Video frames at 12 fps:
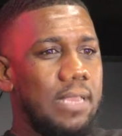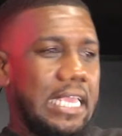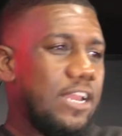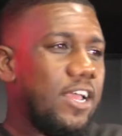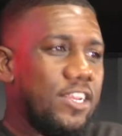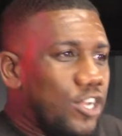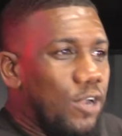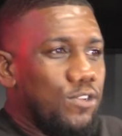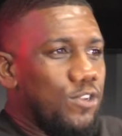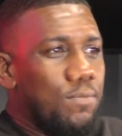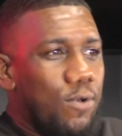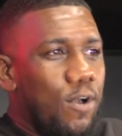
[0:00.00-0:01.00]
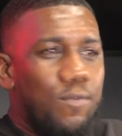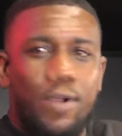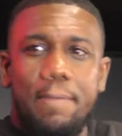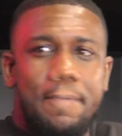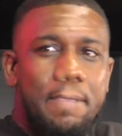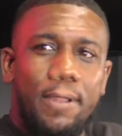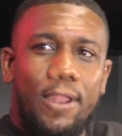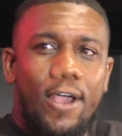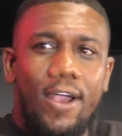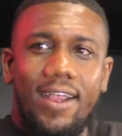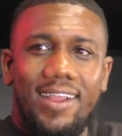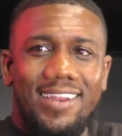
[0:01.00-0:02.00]
it shows you more of where people
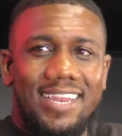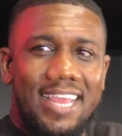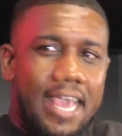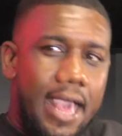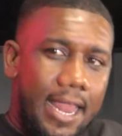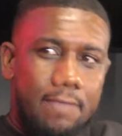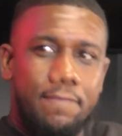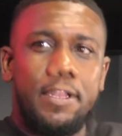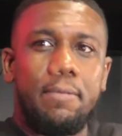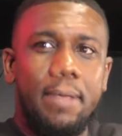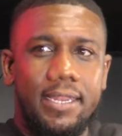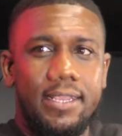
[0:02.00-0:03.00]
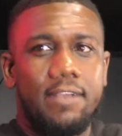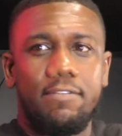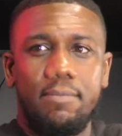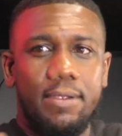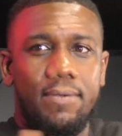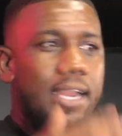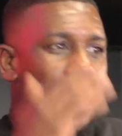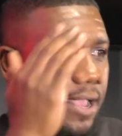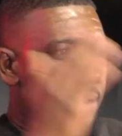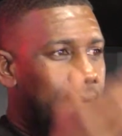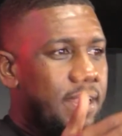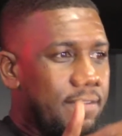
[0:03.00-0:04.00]
are and how they feel about the government right
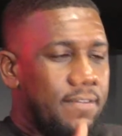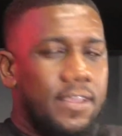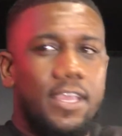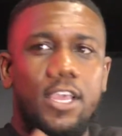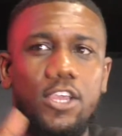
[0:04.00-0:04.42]
now and where they feel.